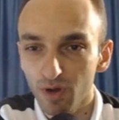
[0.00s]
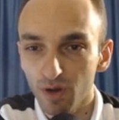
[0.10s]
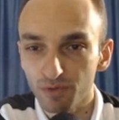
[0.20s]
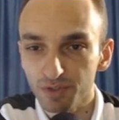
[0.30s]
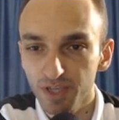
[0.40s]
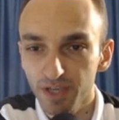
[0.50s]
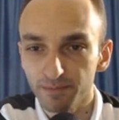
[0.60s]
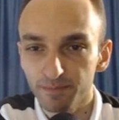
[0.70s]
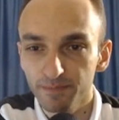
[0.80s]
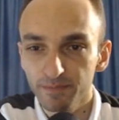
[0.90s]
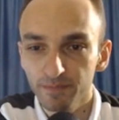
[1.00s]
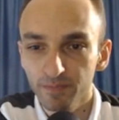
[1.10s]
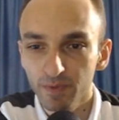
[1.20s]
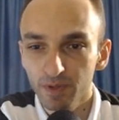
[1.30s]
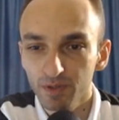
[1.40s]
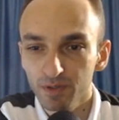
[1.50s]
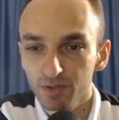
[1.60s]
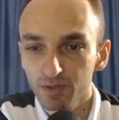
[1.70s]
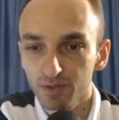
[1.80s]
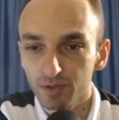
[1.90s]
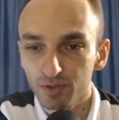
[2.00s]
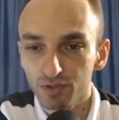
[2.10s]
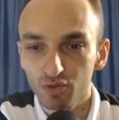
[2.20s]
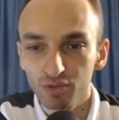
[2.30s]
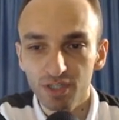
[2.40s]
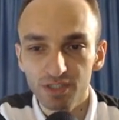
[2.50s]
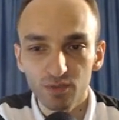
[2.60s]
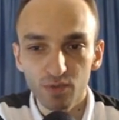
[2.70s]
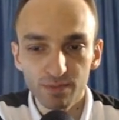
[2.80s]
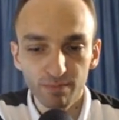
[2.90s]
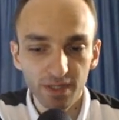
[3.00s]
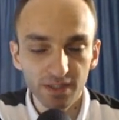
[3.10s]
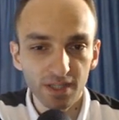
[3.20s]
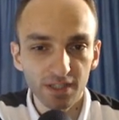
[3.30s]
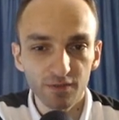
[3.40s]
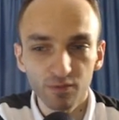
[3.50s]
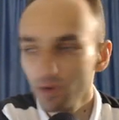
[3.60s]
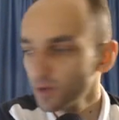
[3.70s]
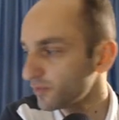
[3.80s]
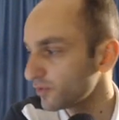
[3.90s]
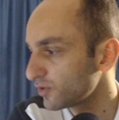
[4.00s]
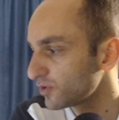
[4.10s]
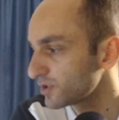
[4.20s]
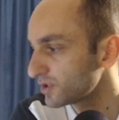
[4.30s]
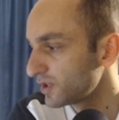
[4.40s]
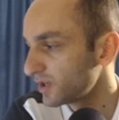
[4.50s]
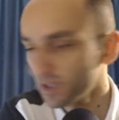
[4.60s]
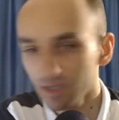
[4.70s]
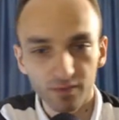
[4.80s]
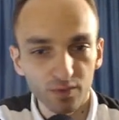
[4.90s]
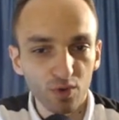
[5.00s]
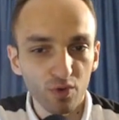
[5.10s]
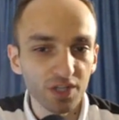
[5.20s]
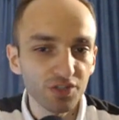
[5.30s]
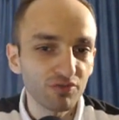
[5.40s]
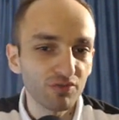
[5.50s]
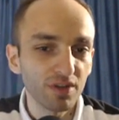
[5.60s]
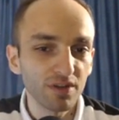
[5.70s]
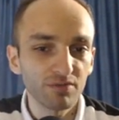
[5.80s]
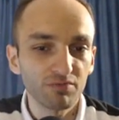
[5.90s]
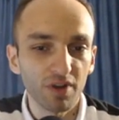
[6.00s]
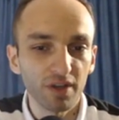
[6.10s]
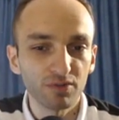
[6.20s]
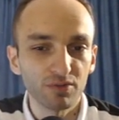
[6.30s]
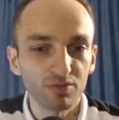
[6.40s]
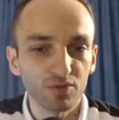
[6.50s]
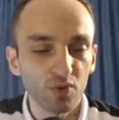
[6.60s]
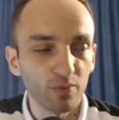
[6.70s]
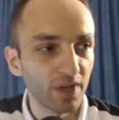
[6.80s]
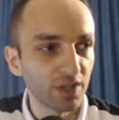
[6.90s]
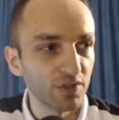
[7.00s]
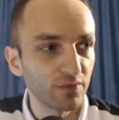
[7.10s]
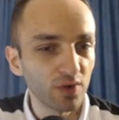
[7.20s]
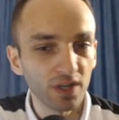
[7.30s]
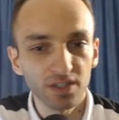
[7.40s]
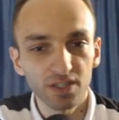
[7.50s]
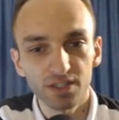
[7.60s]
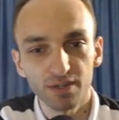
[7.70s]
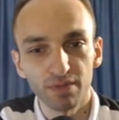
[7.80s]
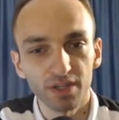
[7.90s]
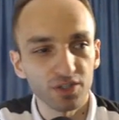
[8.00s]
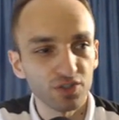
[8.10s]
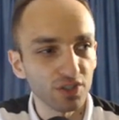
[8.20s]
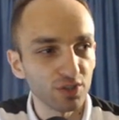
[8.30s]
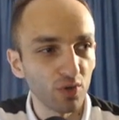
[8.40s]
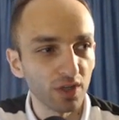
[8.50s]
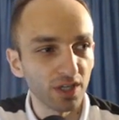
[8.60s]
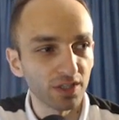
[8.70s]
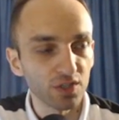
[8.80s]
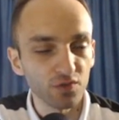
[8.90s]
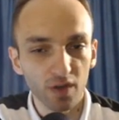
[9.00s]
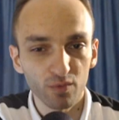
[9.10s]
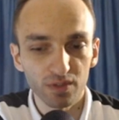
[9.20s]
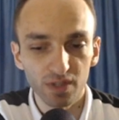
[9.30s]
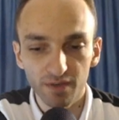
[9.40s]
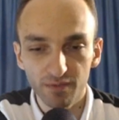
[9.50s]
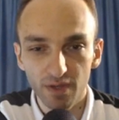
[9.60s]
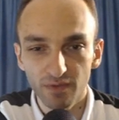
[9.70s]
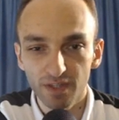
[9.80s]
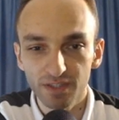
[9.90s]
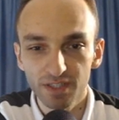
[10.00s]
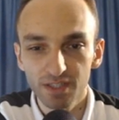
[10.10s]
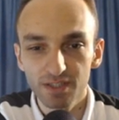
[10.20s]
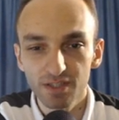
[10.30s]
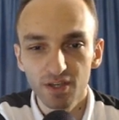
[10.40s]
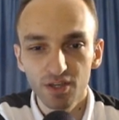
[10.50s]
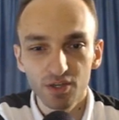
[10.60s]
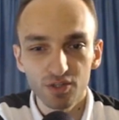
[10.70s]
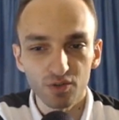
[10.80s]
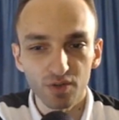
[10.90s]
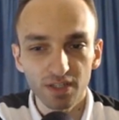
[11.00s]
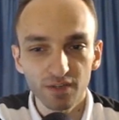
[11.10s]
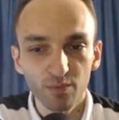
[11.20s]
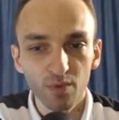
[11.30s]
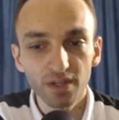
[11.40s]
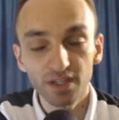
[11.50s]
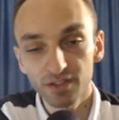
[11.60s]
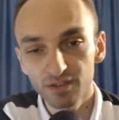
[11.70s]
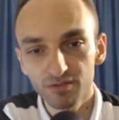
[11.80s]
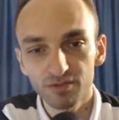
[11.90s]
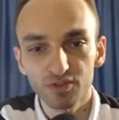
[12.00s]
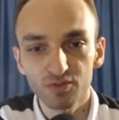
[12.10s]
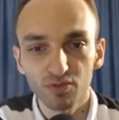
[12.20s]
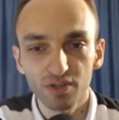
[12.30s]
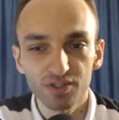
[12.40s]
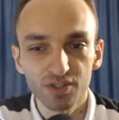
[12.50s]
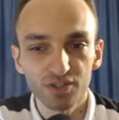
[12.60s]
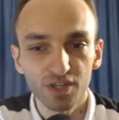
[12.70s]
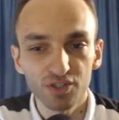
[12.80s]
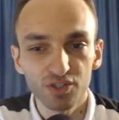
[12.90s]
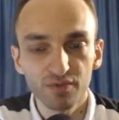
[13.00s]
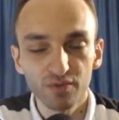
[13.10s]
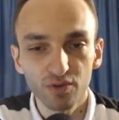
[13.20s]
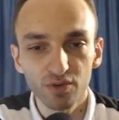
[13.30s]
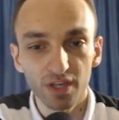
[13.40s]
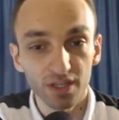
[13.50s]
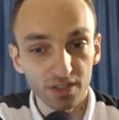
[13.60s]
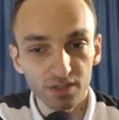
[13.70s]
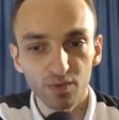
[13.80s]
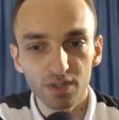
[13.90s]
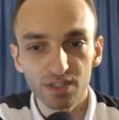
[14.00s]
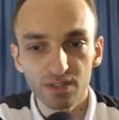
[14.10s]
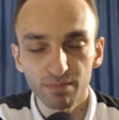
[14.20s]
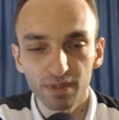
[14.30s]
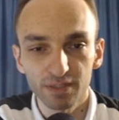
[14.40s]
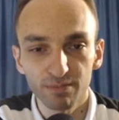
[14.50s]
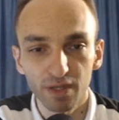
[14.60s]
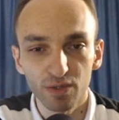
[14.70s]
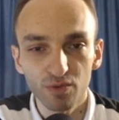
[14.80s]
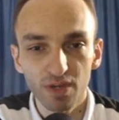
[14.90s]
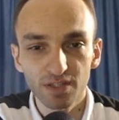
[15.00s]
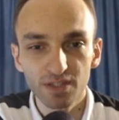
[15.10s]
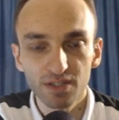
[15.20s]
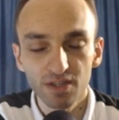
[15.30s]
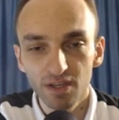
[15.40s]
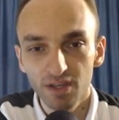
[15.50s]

our game. Short castle was played, knight f1, of course. If you go h3, trying to stop knight g4 ideas, then black is just going knight h5 with the f5 ideas. So knight f1, and here the strongest is knight g4, and it was played by Lucas.